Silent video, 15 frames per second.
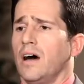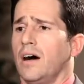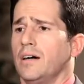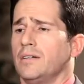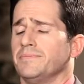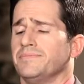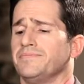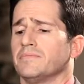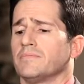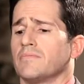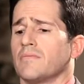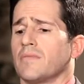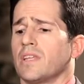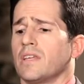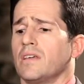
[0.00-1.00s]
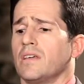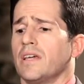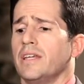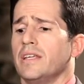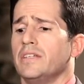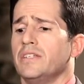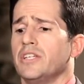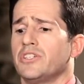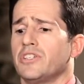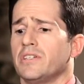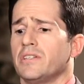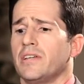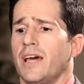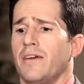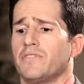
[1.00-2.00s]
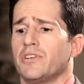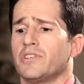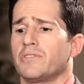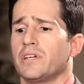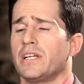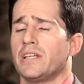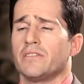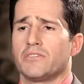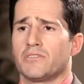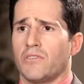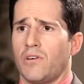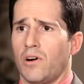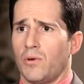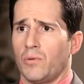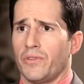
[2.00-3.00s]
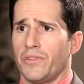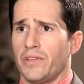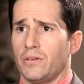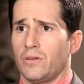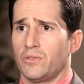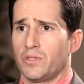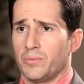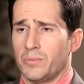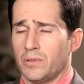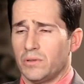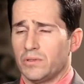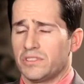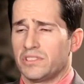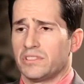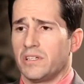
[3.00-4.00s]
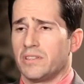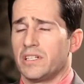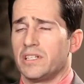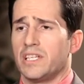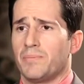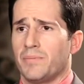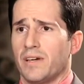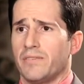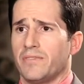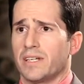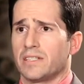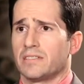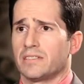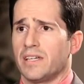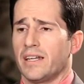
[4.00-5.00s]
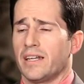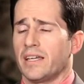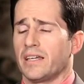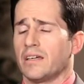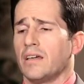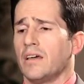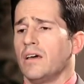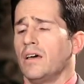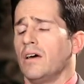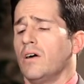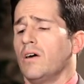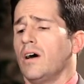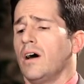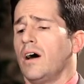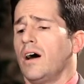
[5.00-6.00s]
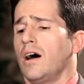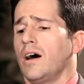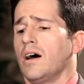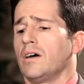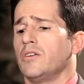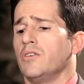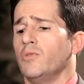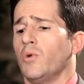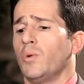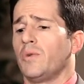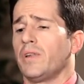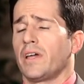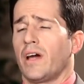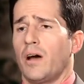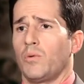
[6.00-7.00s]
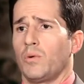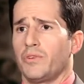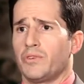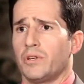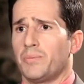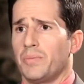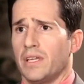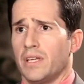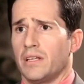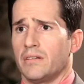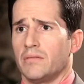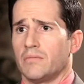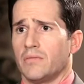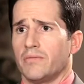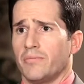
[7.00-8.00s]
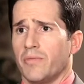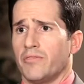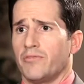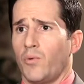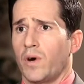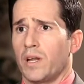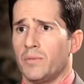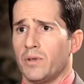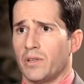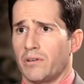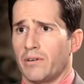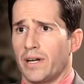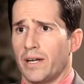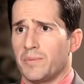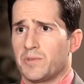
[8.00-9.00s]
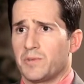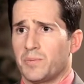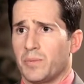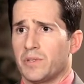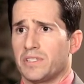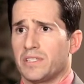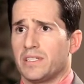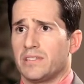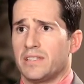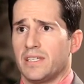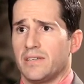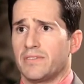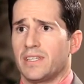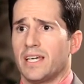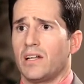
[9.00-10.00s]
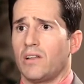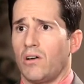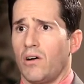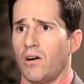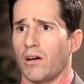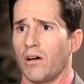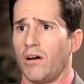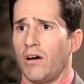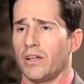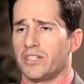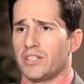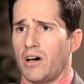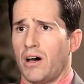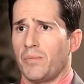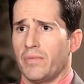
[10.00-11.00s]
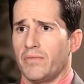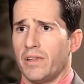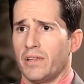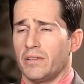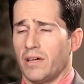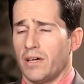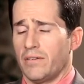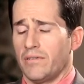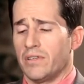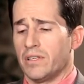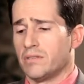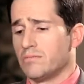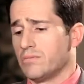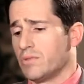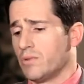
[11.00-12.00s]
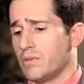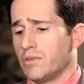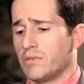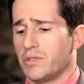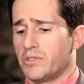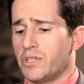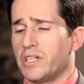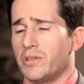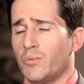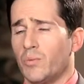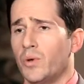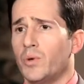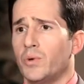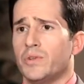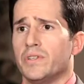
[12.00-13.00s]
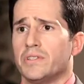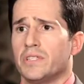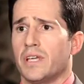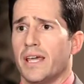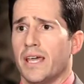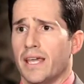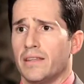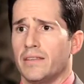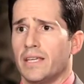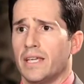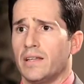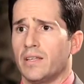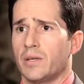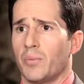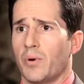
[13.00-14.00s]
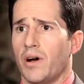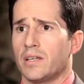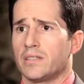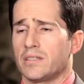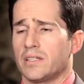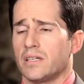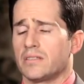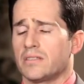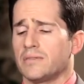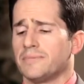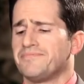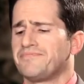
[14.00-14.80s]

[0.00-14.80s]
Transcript: In addition, after treating the scar with the UltraPulse on the Deep FX setting, normally I will drip in 40 milligrams per cc of Kenalog on top of the treated wound to aid in the healing process.